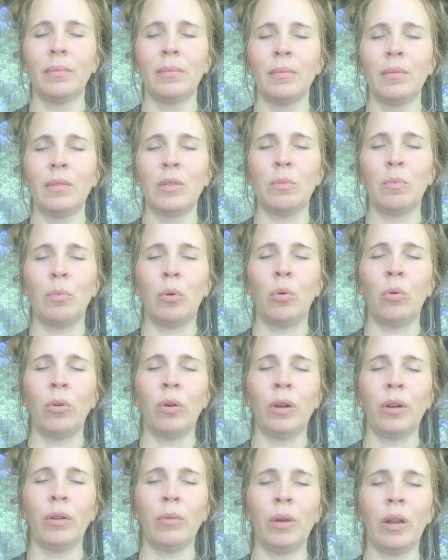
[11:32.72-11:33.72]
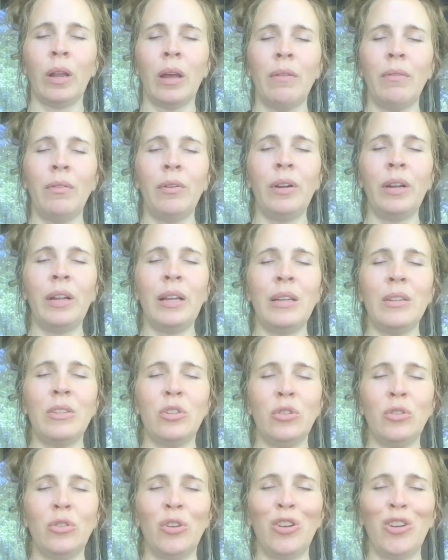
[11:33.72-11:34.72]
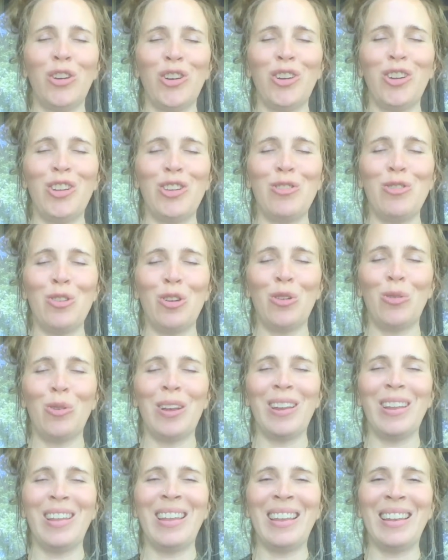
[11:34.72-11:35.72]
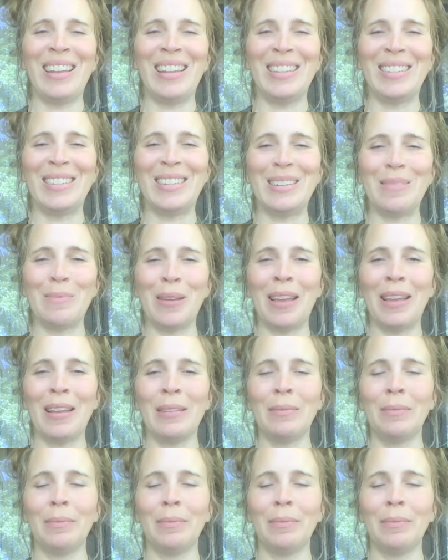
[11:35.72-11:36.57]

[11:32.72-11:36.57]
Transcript: support, whatever it is, you know what it needs to be.